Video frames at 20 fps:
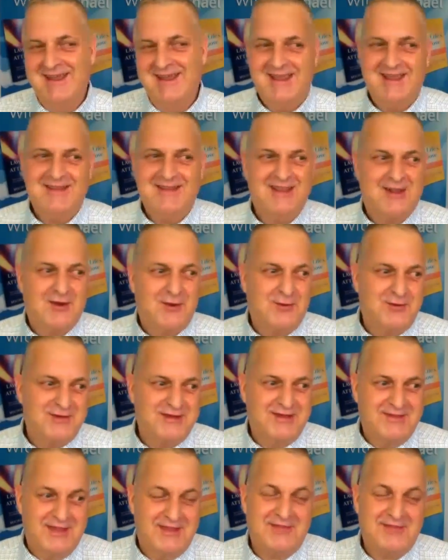And
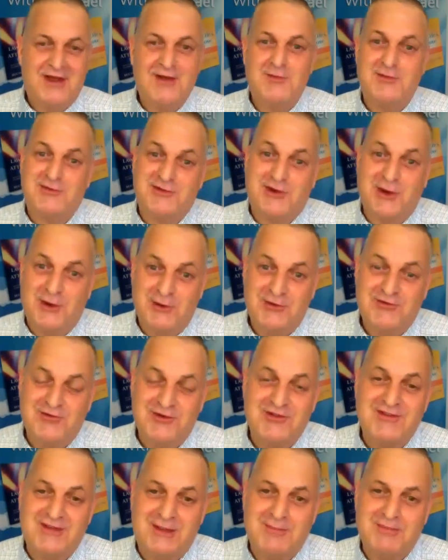they thought it was code for
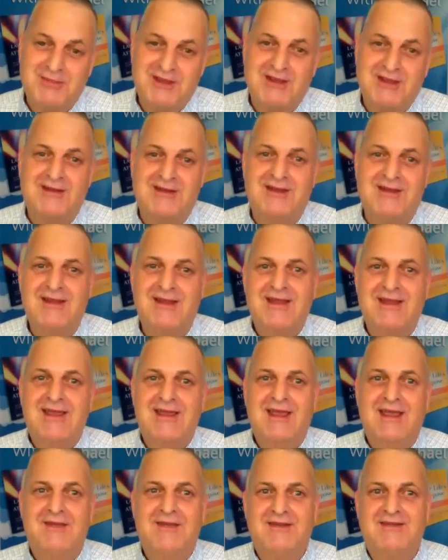something.
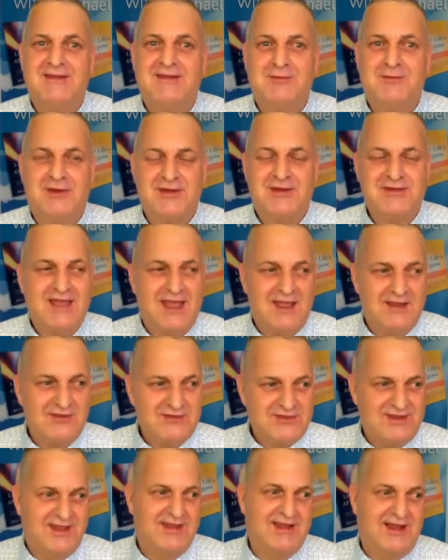And they said, what does
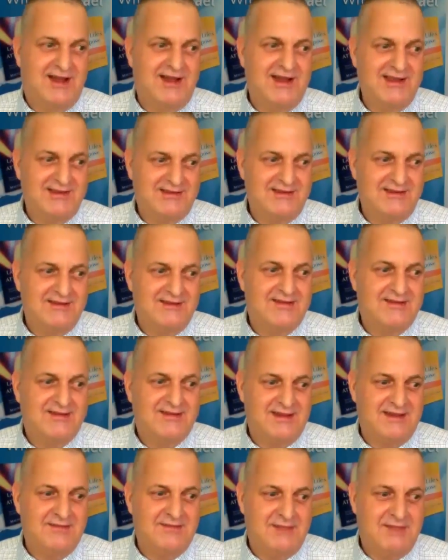hashtag
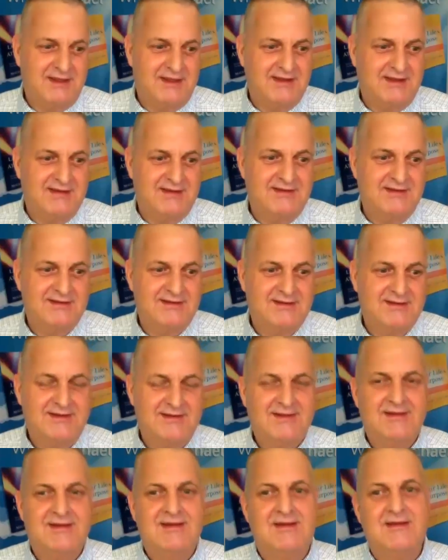IDC mean?
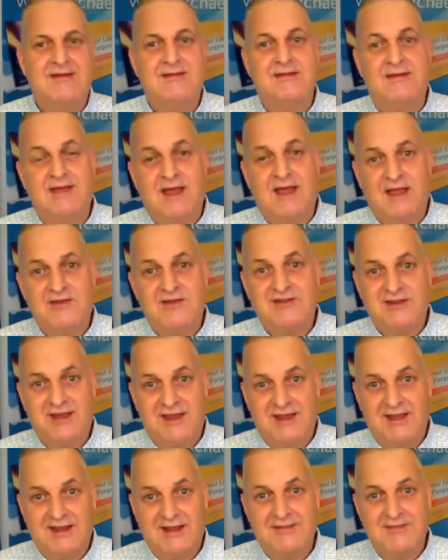That
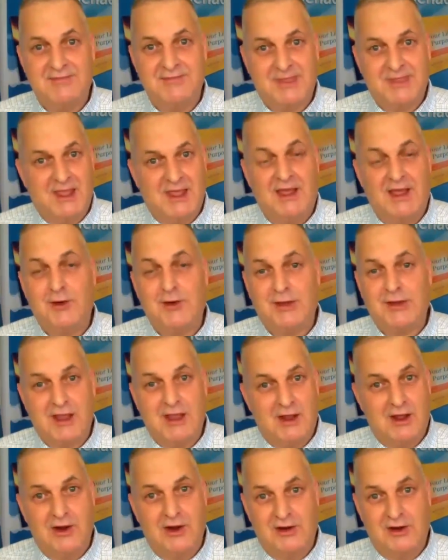hashtag, I don't
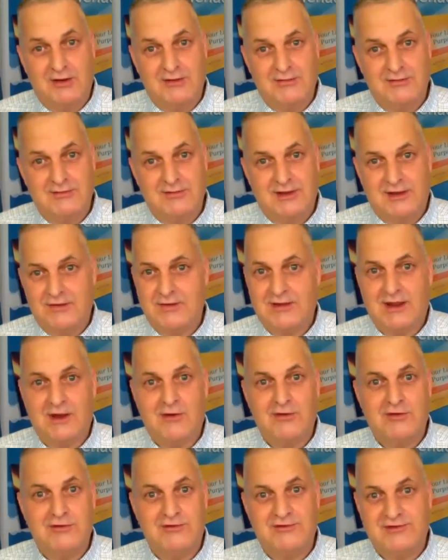care. I don't care
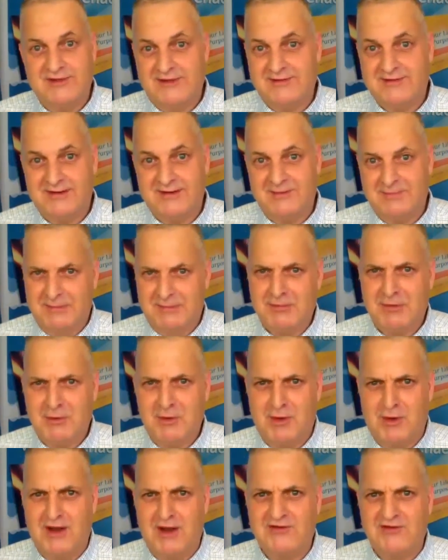who's listening. People were
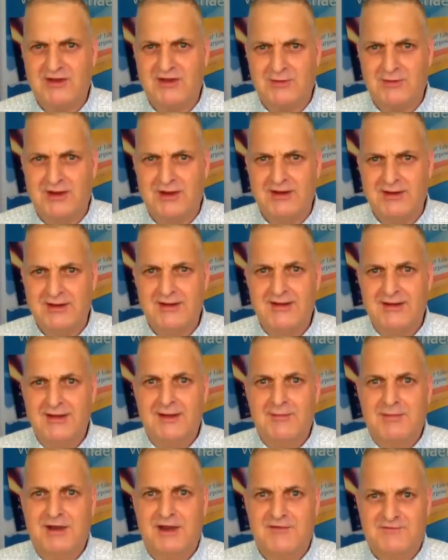watching, right?
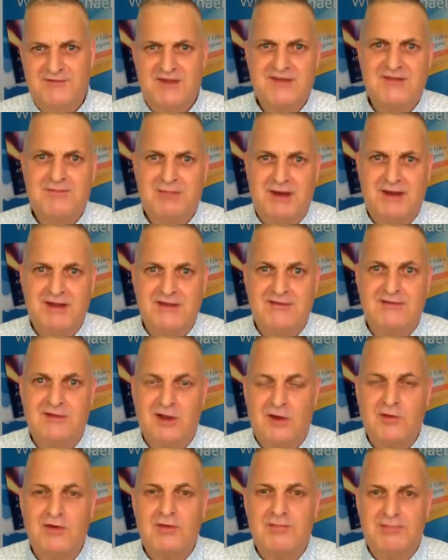But I fixed Buddy's
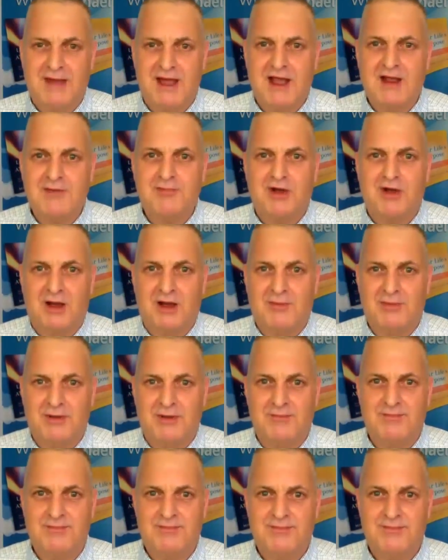lower back
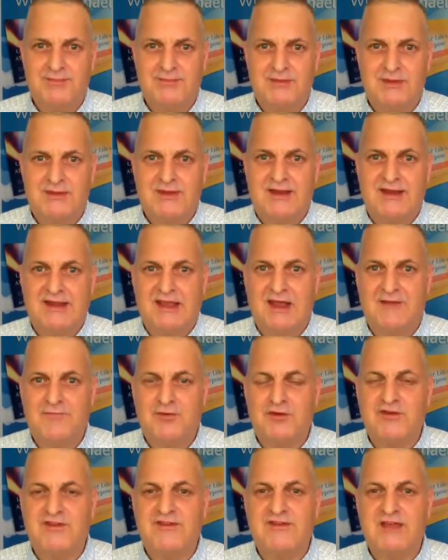problem that he had
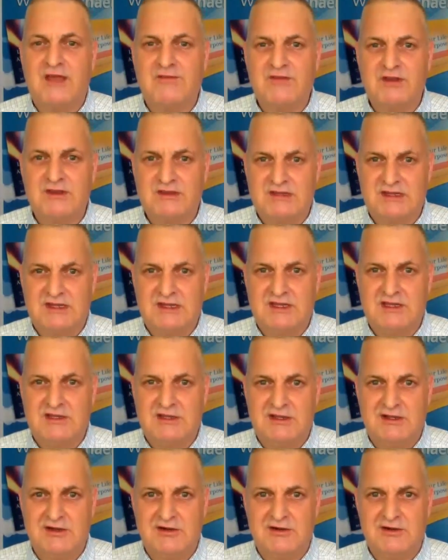for 17
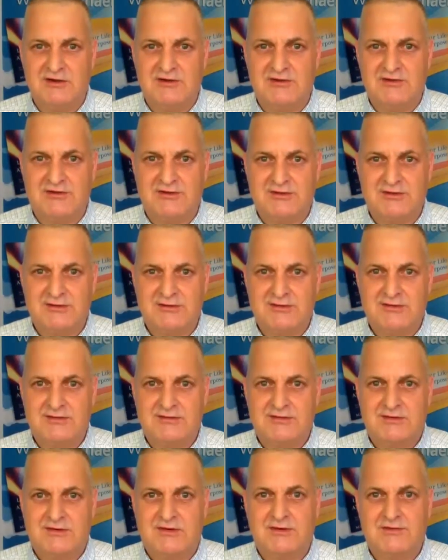years
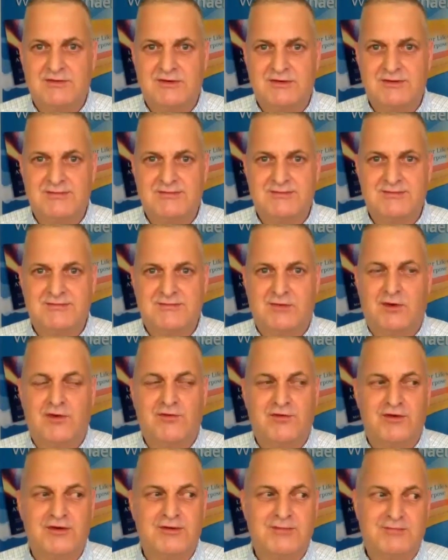over
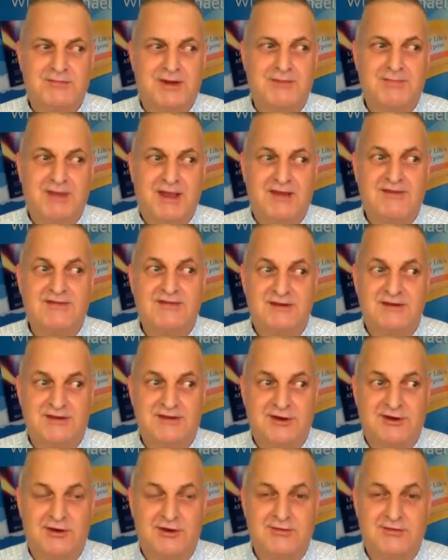my pasta
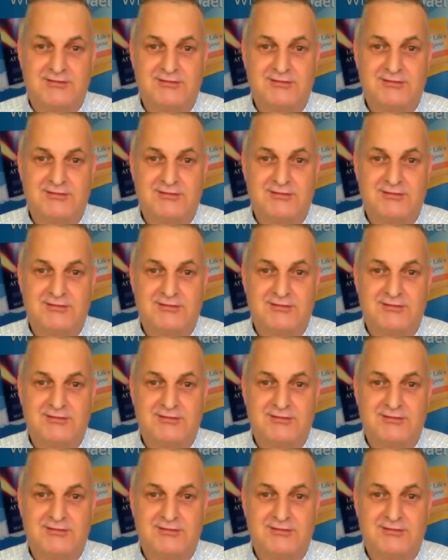dinner.